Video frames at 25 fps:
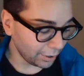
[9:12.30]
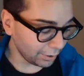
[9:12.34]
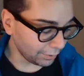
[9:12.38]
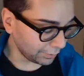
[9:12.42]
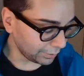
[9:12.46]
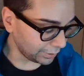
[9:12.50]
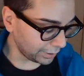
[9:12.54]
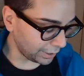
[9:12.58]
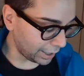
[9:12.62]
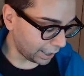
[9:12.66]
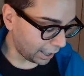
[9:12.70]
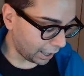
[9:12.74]

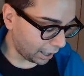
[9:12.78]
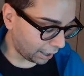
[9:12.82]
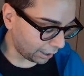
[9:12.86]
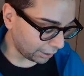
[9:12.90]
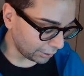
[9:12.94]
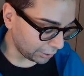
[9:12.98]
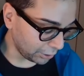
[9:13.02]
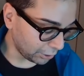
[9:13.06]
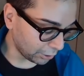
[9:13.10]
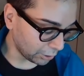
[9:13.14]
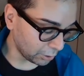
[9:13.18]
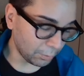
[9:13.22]
Yeah,
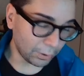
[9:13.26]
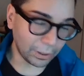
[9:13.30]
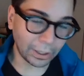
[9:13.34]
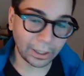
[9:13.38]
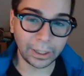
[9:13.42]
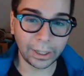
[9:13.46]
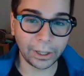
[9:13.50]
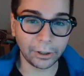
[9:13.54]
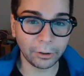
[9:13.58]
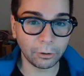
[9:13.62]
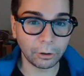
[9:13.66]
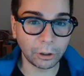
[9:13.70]
you're going to want
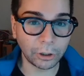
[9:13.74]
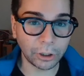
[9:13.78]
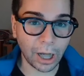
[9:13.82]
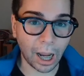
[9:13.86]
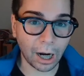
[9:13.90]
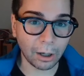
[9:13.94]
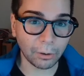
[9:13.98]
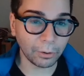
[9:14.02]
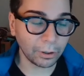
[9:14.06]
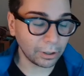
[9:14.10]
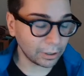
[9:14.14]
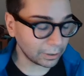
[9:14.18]
to clear those
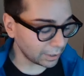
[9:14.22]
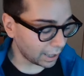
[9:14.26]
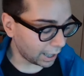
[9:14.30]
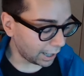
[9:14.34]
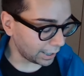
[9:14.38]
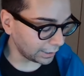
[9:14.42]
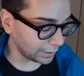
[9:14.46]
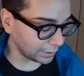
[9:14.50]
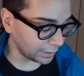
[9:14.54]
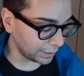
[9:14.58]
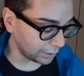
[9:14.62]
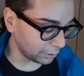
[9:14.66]
chakras.
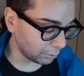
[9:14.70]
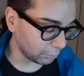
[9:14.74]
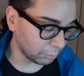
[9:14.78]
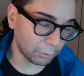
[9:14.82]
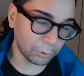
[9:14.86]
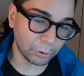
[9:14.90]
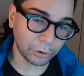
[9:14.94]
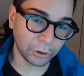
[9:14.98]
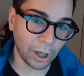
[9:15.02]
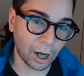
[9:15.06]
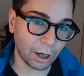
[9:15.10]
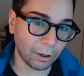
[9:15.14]
I see the
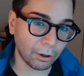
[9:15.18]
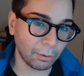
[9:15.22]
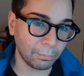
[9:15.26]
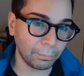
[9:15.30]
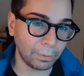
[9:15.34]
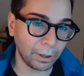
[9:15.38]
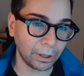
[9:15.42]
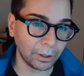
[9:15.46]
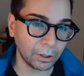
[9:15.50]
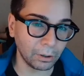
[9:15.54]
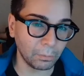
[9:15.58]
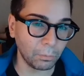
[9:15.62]
root chakra
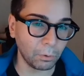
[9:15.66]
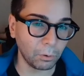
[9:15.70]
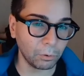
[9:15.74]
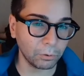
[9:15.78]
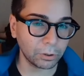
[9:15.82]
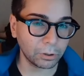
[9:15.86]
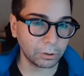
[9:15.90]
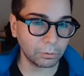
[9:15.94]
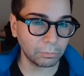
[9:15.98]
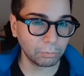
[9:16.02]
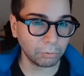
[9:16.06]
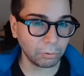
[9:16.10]
being the
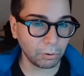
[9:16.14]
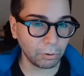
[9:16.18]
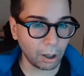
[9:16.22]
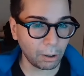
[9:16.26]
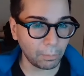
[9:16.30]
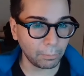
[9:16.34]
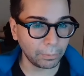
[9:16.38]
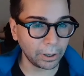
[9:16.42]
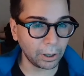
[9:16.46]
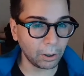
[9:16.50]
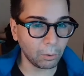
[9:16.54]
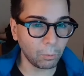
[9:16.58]
most
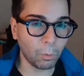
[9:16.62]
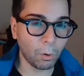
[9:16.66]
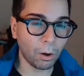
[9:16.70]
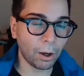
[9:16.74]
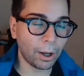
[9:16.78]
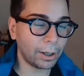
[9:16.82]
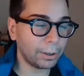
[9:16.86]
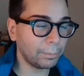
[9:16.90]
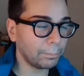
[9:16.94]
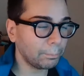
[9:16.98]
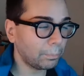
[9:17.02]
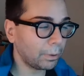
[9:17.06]
prominent
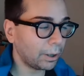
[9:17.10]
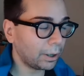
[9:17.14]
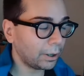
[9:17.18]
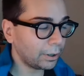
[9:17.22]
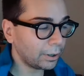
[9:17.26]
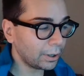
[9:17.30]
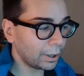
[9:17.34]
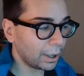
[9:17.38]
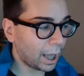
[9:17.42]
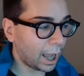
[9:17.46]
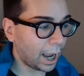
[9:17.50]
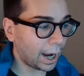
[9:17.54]
one, but
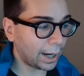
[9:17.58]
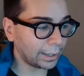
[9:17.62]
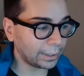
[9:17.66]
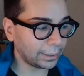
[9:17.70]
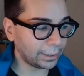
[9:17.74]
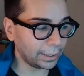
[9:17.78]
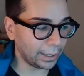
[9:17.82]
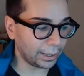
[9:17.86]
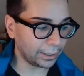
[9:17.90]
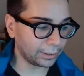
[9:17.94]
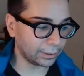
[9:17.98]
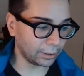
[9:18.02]
I
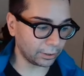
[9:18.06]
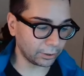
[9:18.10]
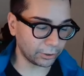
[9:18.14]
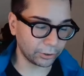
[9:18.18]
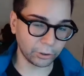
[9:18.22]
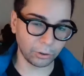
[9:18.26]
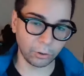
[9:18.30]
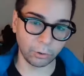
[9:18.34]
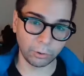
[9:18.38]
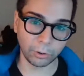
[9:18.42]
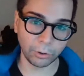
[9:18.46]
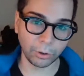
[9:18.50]
think the
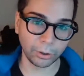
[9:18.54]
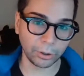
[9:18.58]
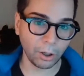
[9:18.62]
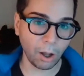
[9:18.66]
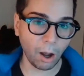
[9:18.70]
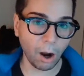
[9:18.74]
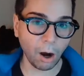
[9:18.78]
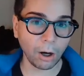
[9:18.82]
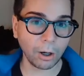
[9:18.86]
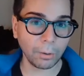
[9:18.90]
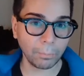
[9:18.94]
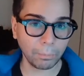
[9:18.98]
solar and the
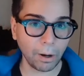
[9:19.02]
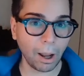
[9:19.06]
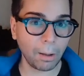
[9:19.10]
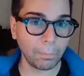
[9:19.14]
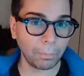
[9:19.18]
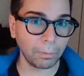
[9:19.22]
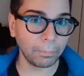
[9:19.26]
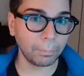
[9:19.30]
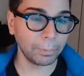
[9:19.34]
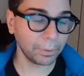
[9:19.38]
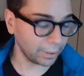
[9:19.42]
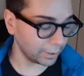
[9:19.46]
heart
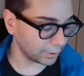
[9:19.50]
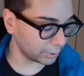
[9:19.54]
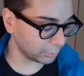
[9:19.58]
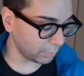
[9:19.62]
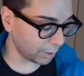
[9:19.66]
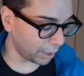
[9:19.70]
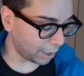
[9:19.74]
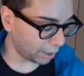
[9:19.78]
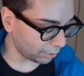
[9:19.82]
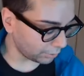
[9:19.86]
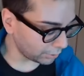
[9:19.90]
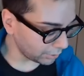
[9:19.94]
probably as
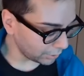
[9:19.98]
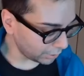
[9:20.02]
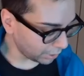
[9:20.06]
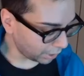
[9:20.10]
well.